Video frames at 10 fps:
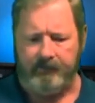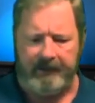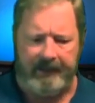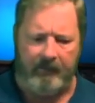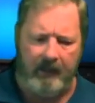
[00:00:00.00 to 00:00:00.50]

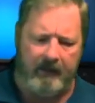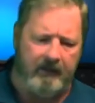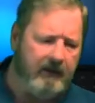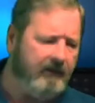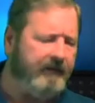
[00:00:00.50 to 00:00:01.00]
Would the
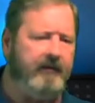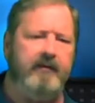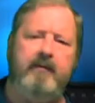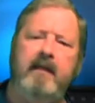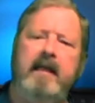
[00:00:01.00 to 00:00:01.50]
oil go
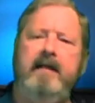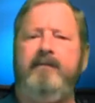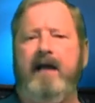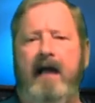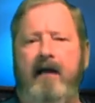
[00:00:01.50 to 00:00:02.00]
through the
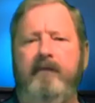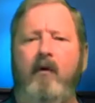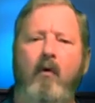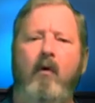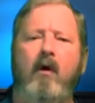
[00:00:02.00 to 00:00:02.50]
relief valve,
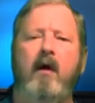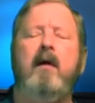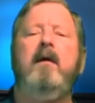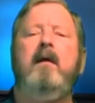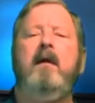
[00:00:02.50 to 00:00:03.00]

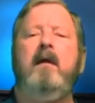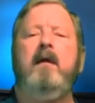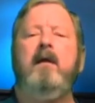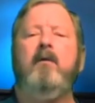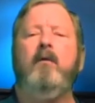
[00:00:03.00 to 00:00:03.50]
or
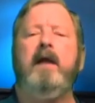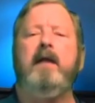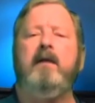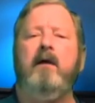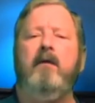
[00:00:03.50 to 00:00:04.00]
would
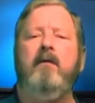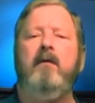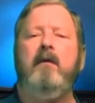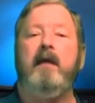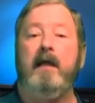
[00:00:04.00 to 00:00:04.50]
it go
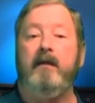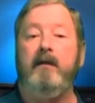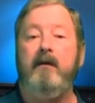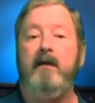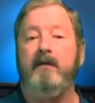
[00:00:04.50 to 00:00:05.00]
into
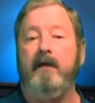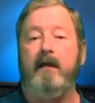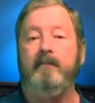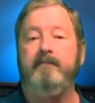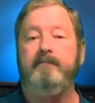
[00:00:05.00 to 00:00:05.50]
the oil drum?
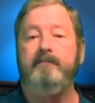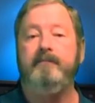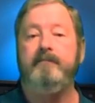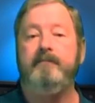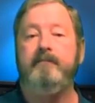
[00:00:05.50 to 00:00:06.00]

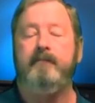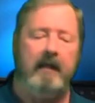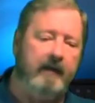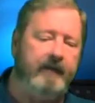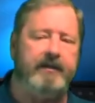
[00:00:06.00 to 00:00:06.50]

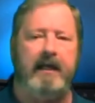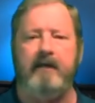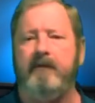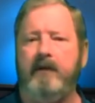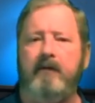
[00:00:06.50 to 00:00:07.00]
Well, if you said
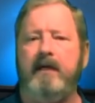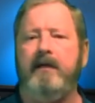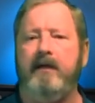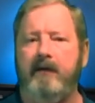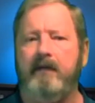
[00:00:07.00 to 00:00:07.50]
it would go into
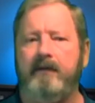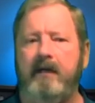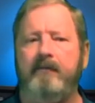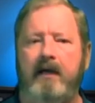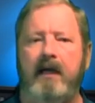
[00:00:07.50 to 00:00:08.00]
the oil
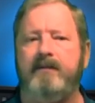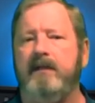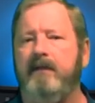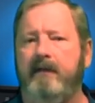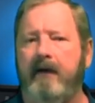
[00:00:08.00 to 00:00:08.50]
drum, you're
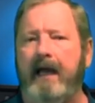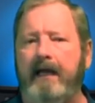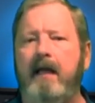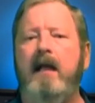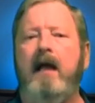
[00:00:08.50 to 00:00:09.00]
absolutely right.
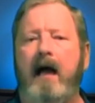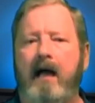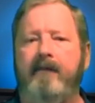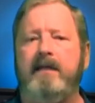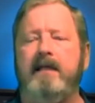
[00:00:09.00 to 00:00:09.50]

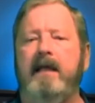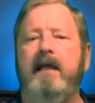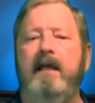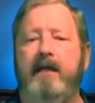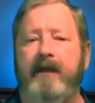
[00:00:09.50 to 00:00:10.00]

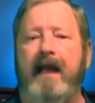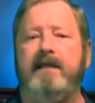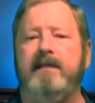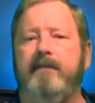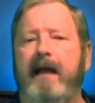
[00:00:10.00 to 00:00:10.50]
Obviously,
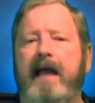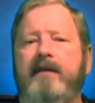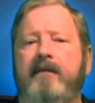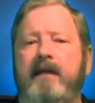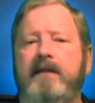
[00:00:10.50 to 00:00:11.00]
that's the
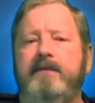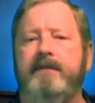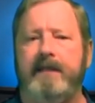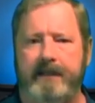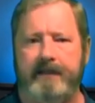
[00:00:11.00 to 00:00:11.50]
path of least
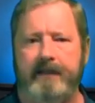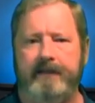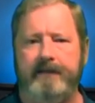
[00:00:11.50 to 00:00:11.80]
resistance.